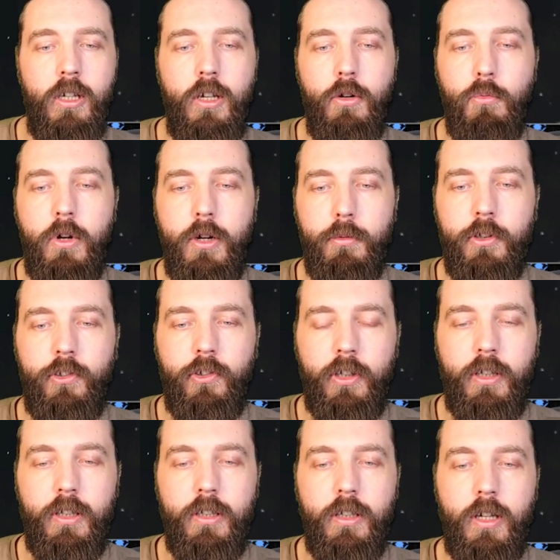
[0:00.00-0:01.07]
where we
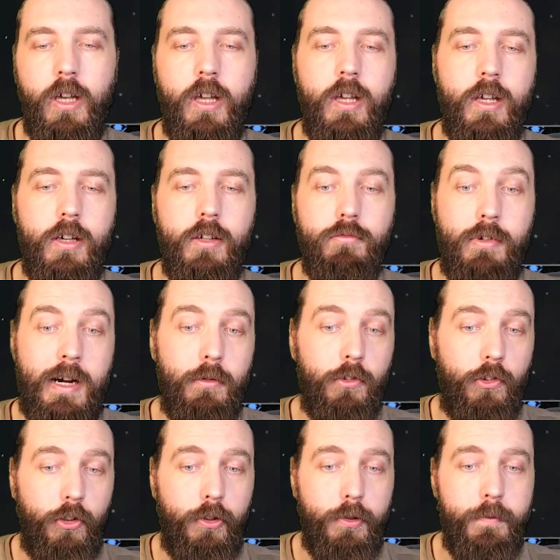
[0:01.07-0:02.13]
see round
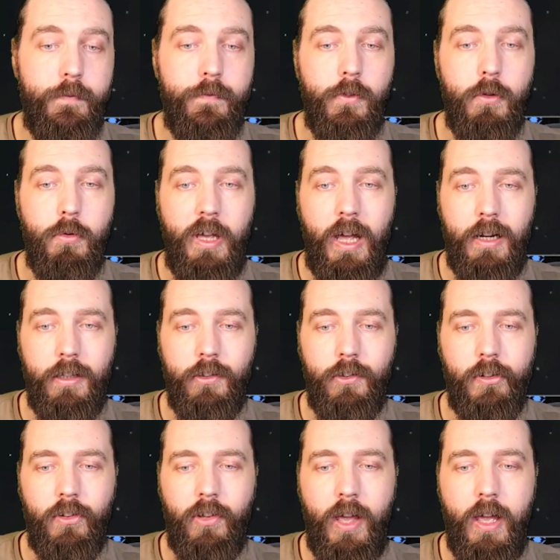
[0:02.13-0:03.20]
2 and its
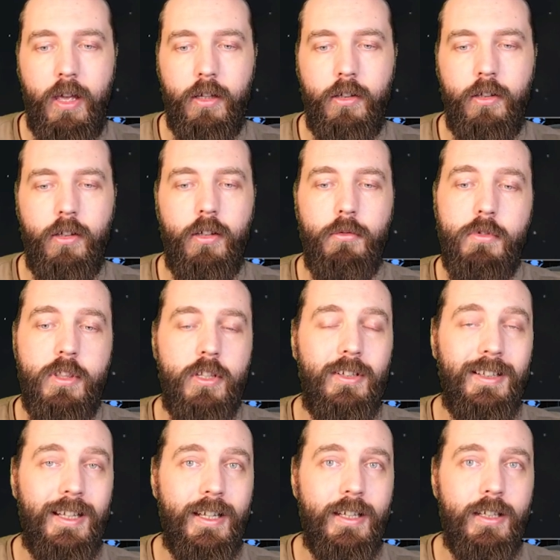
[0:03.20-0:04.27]
attack with a
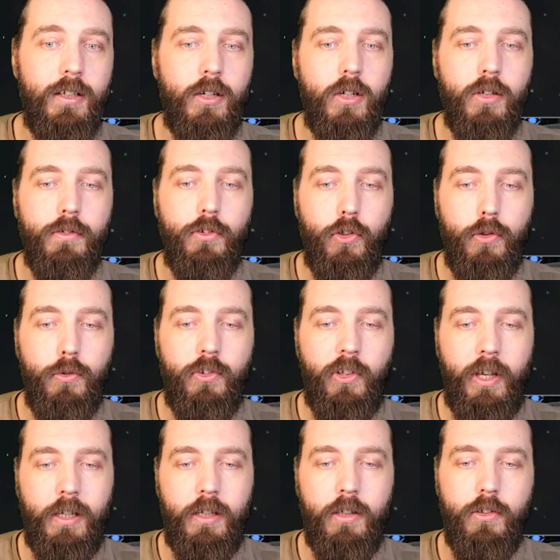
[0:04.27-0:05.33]
delay of 2
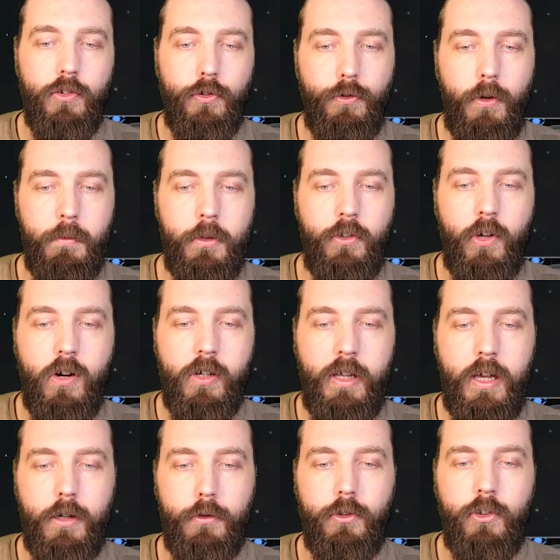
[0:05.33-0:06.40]
seconds from the target
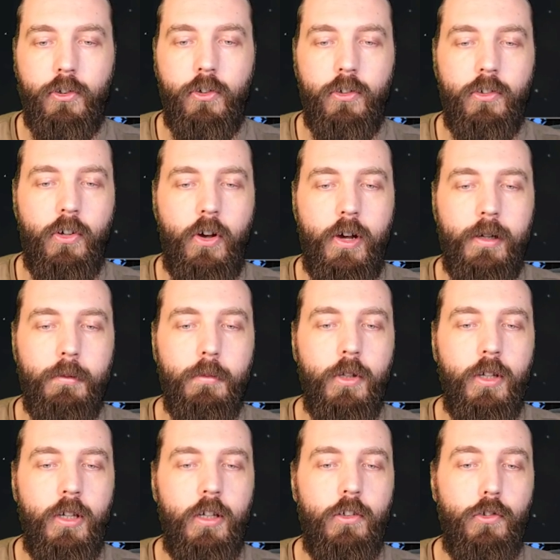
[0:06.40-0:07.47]
acquisition time
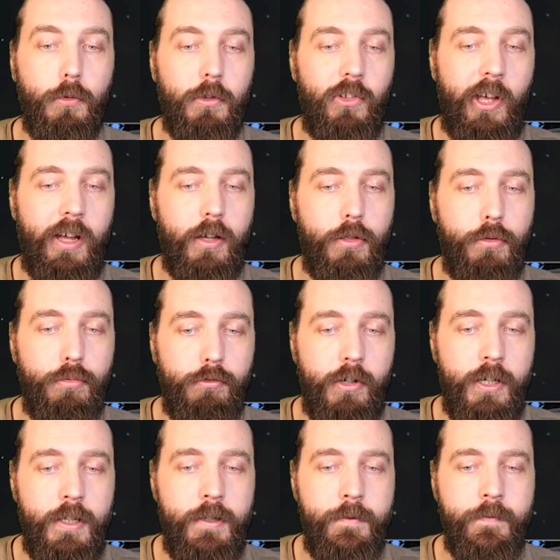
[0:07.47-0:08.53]
to attack 3.